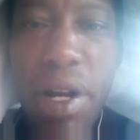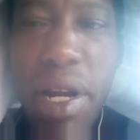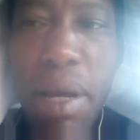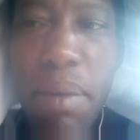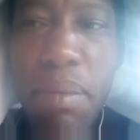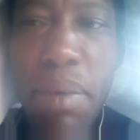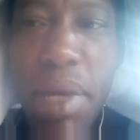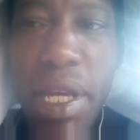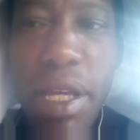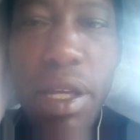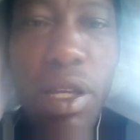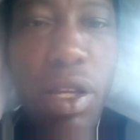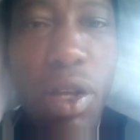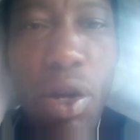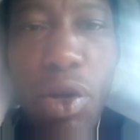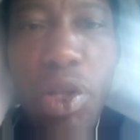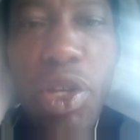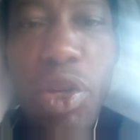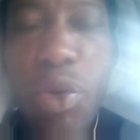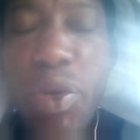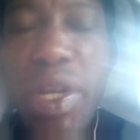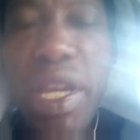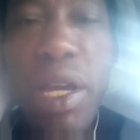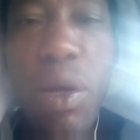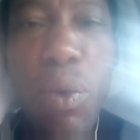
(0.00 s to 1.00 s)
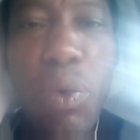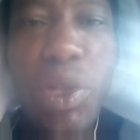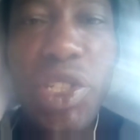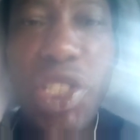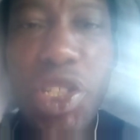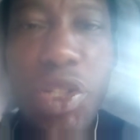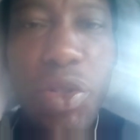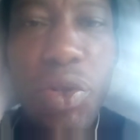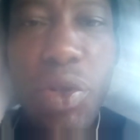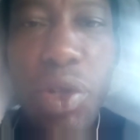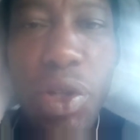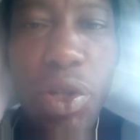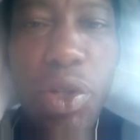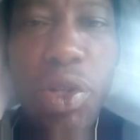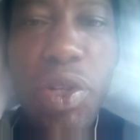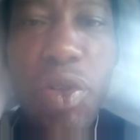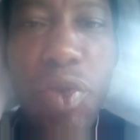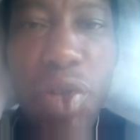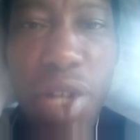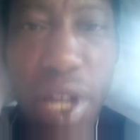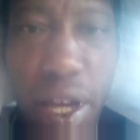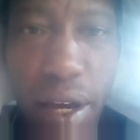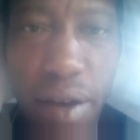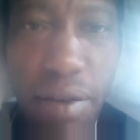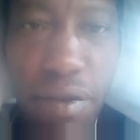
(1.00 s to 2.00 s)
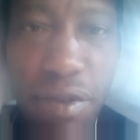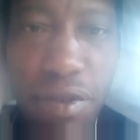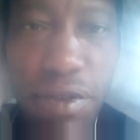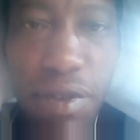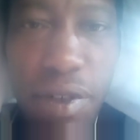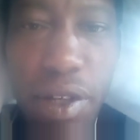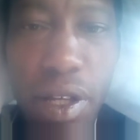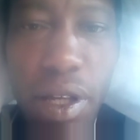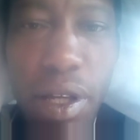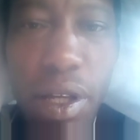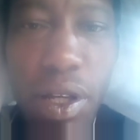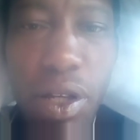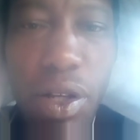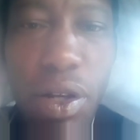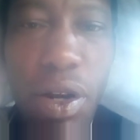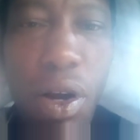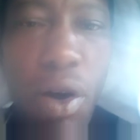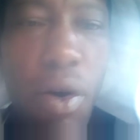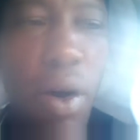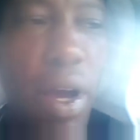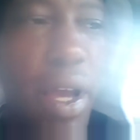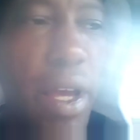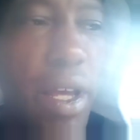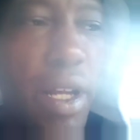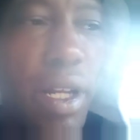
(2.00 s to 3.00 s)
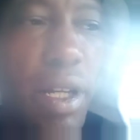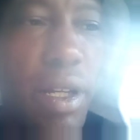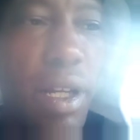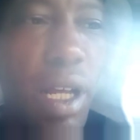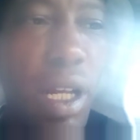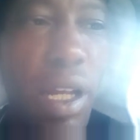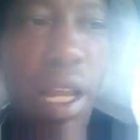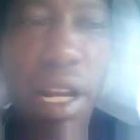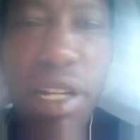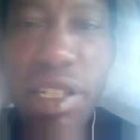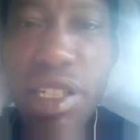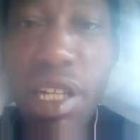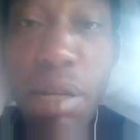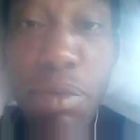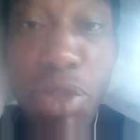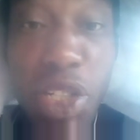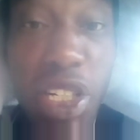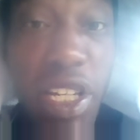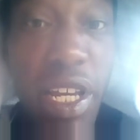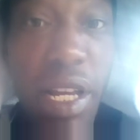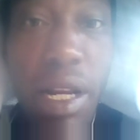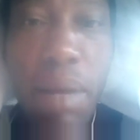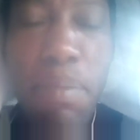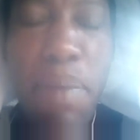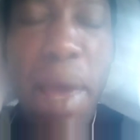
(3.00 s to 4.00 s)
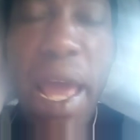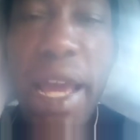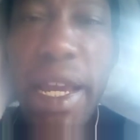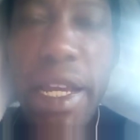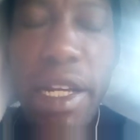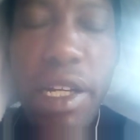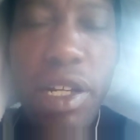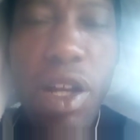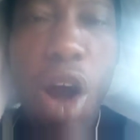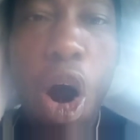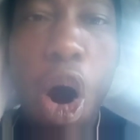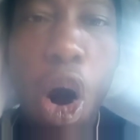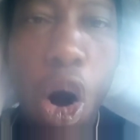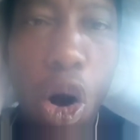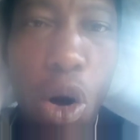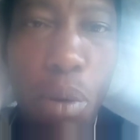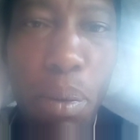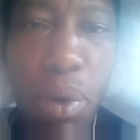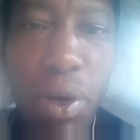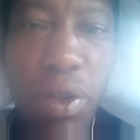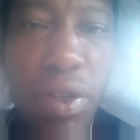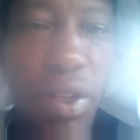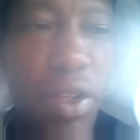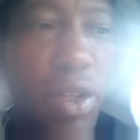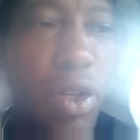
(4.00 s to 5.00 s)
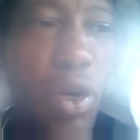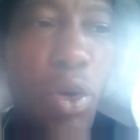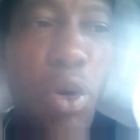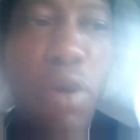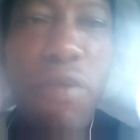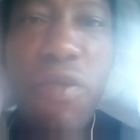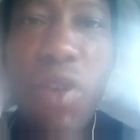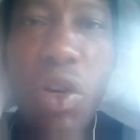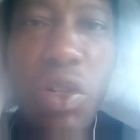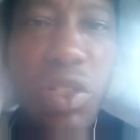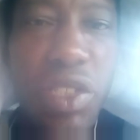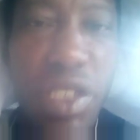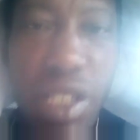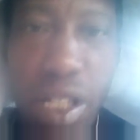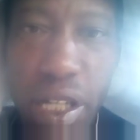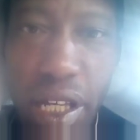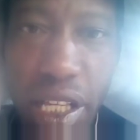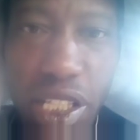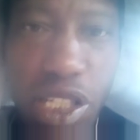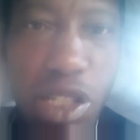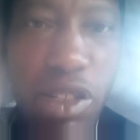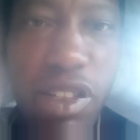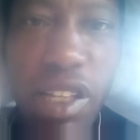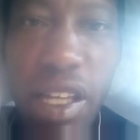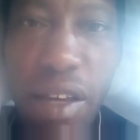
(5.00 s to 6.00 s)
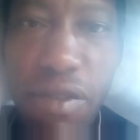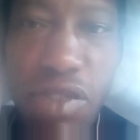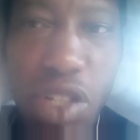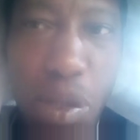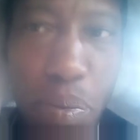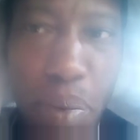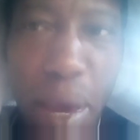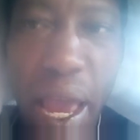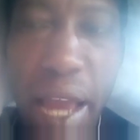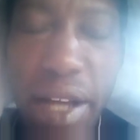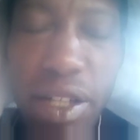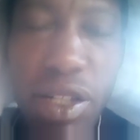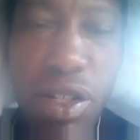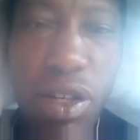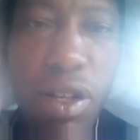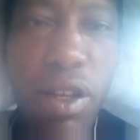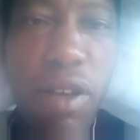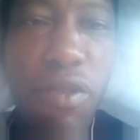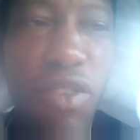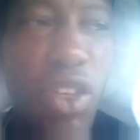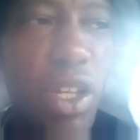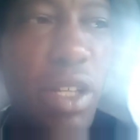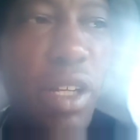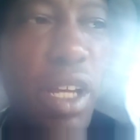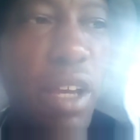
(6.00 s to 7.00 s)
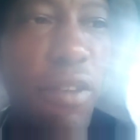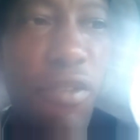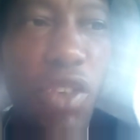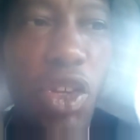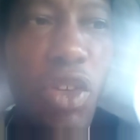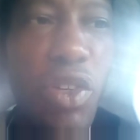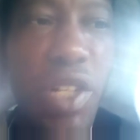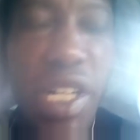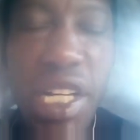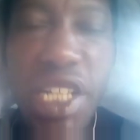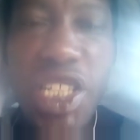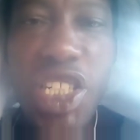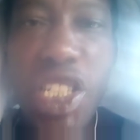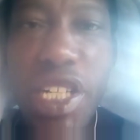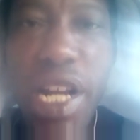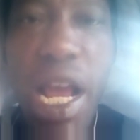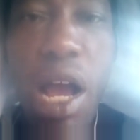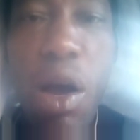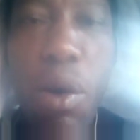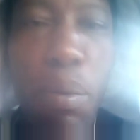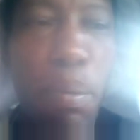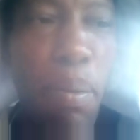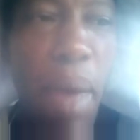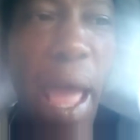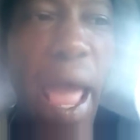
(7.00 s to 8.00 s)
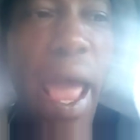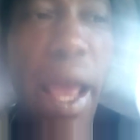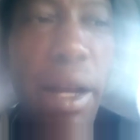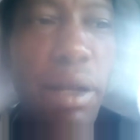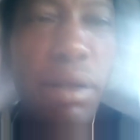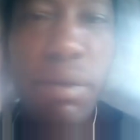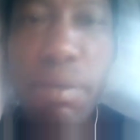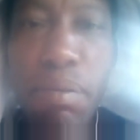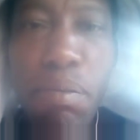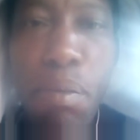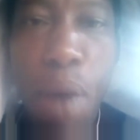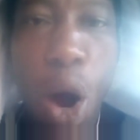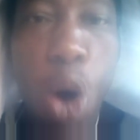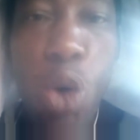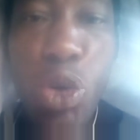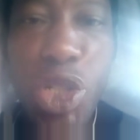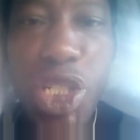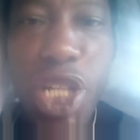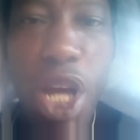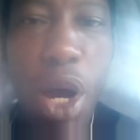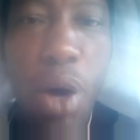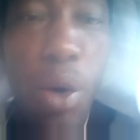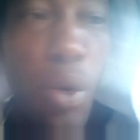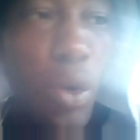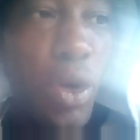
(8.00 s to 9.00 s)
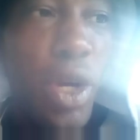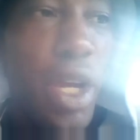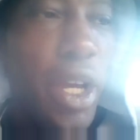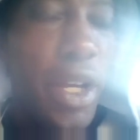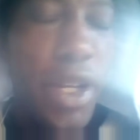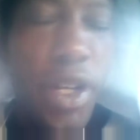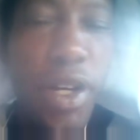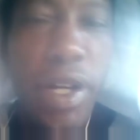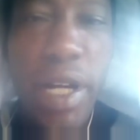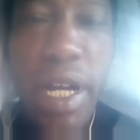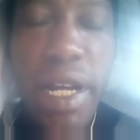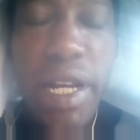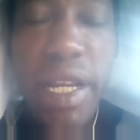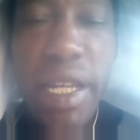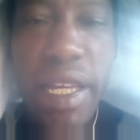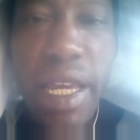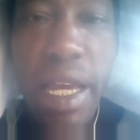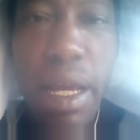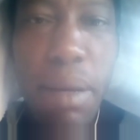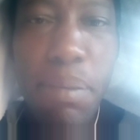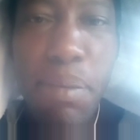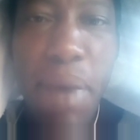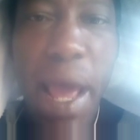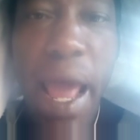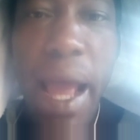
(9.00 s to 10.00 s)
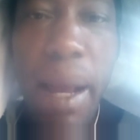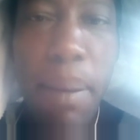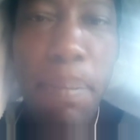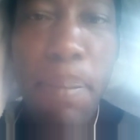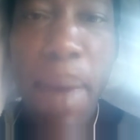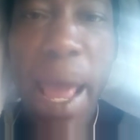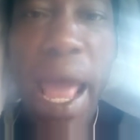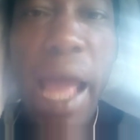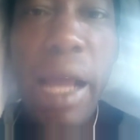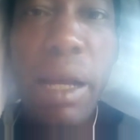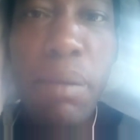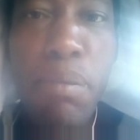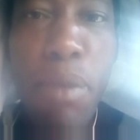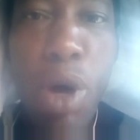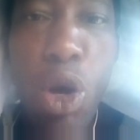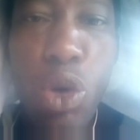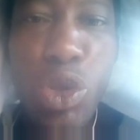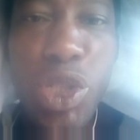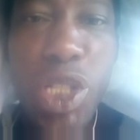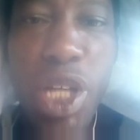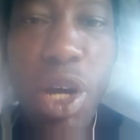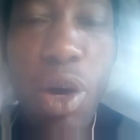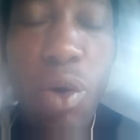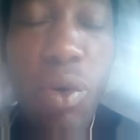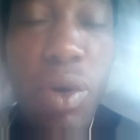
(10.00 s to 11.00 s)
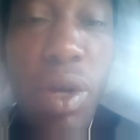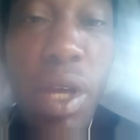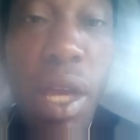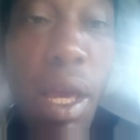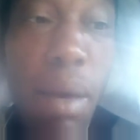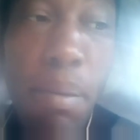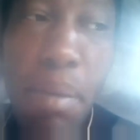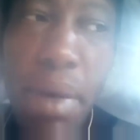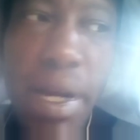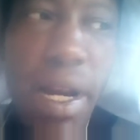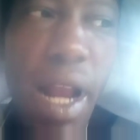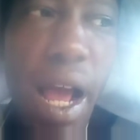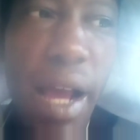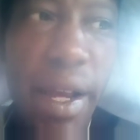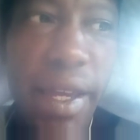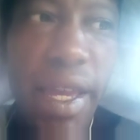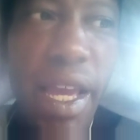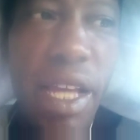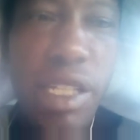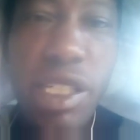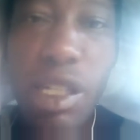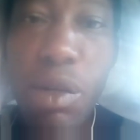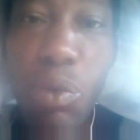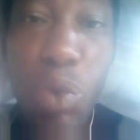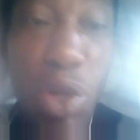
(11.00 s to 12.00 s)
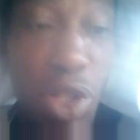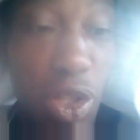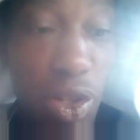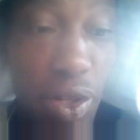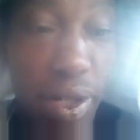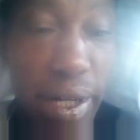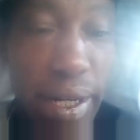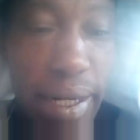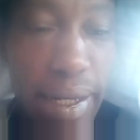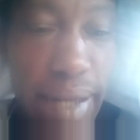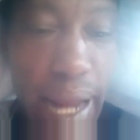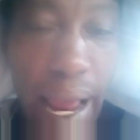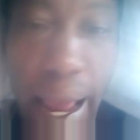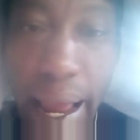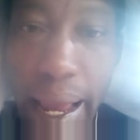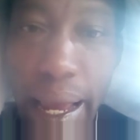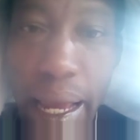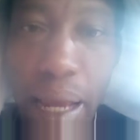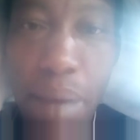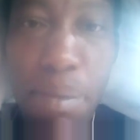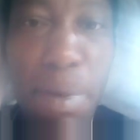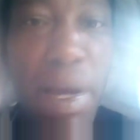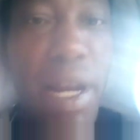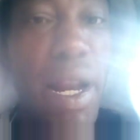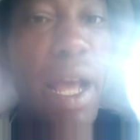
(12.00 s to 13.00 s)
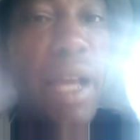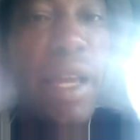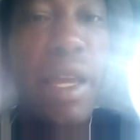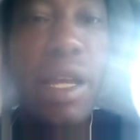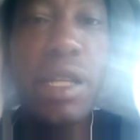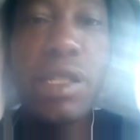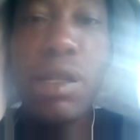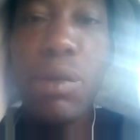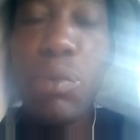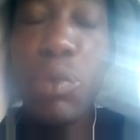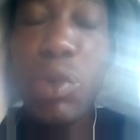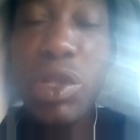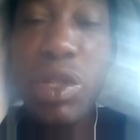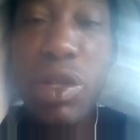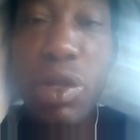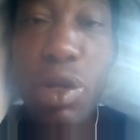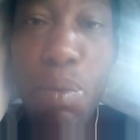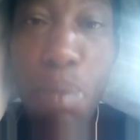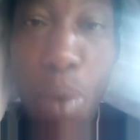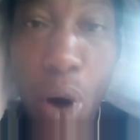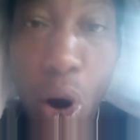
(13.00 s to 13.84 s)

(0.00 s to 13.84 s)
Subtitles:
mud at me, you know, you get what you give. You know, and a lot of times you get it back in karma. The universe gives it back to you. If you're dishing out bad mojo, you're going to get back bad mojo. It may not catch up with you today, may not catch up with you